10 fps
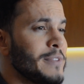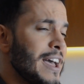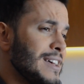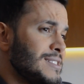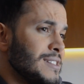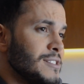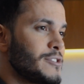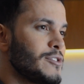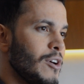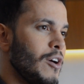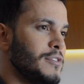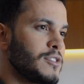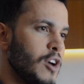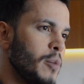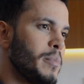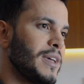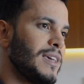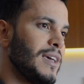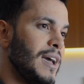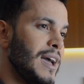the essence of the topic,
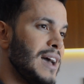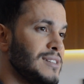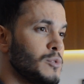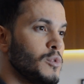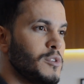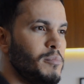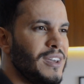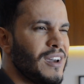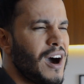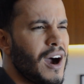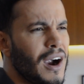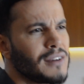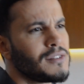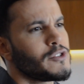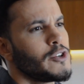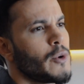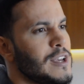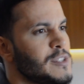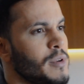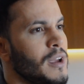as it would be hard to
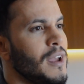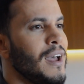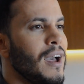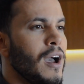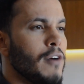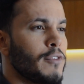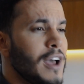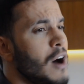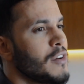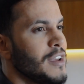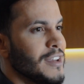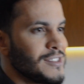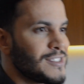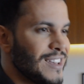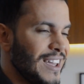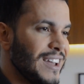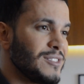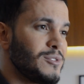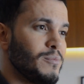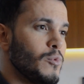grasp for the audience
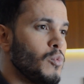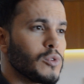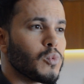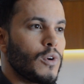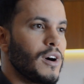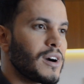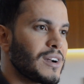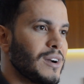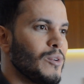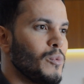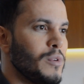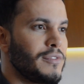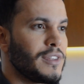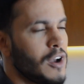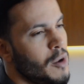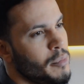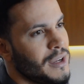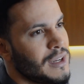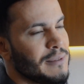and won't work with the topic.